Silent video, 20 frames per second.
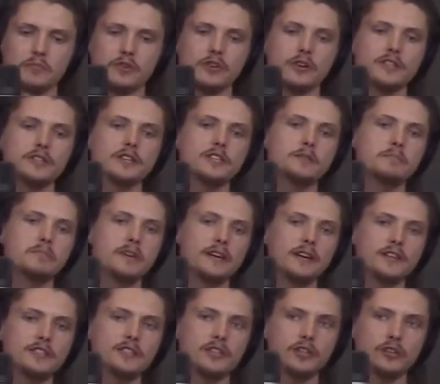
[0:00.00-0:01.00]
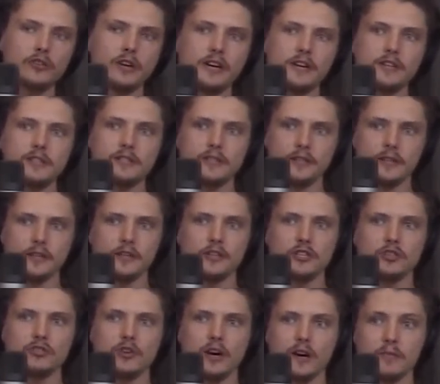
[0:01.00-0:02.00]
but not as big as the grays that they
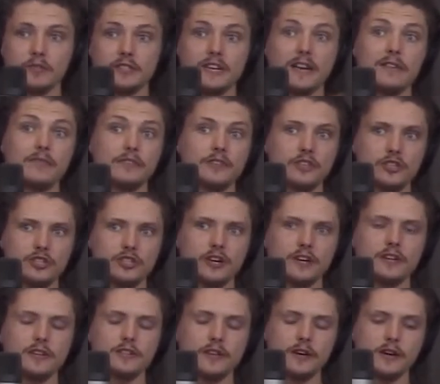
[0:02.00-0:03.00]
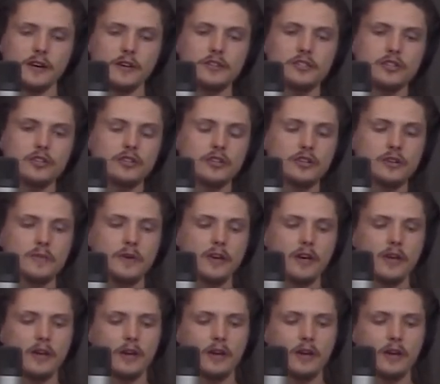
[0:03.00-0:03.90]
describe as having these giant eyes, you know? Yeah.